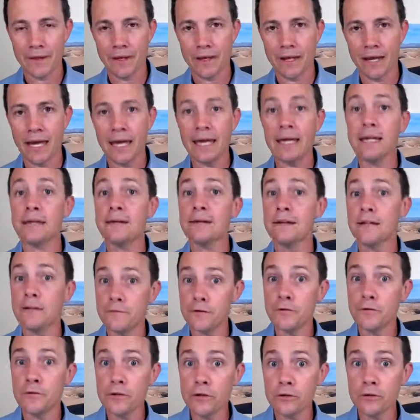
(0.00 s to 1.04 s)
And if
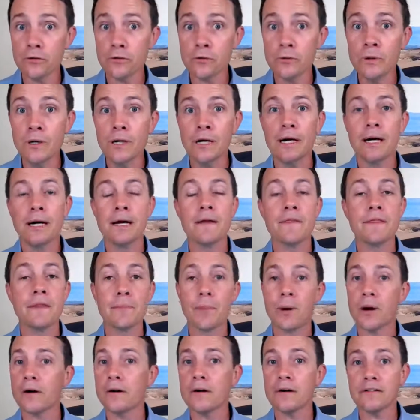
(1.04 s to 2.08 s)
you do, the
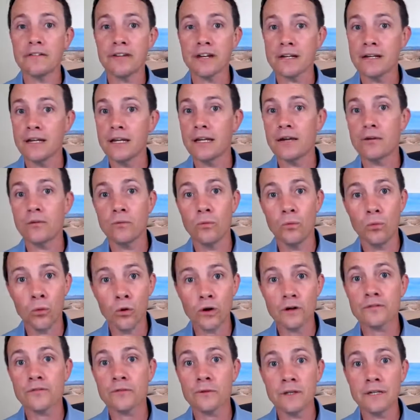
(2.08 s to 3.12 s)
partner technique
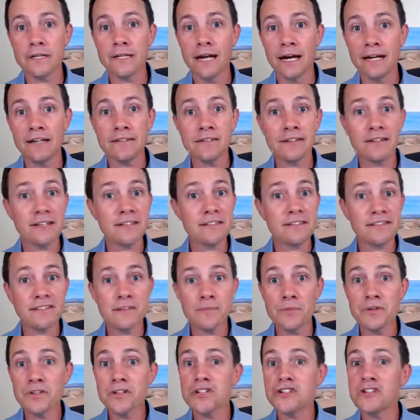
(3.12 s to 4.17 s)
works really nicely. It's
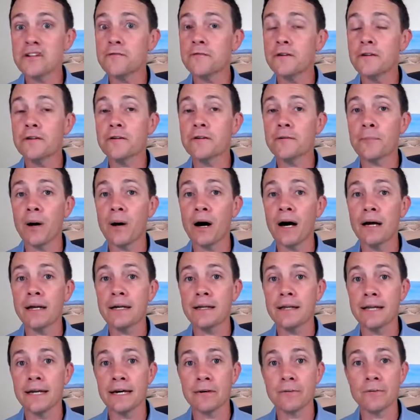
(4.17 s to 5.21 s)
simply shifting your body
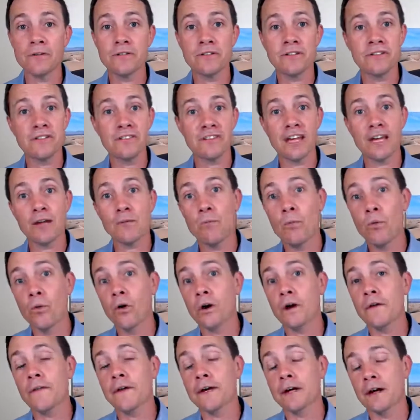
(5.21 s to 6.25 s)
language to stand more
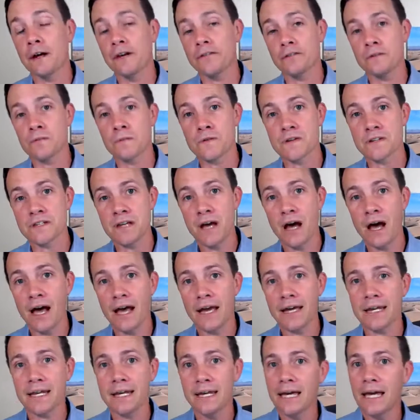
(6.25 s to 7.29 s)
on the customer
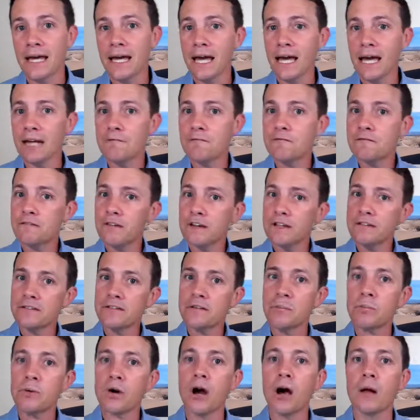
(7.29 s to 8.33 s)
side and face
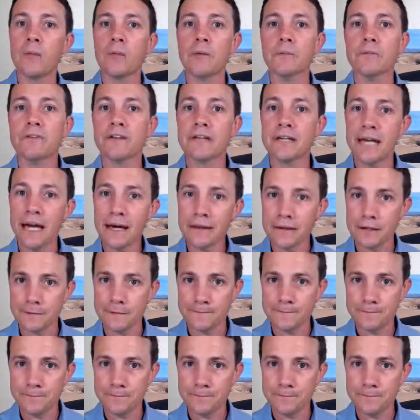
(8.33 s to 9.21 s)
a problem together.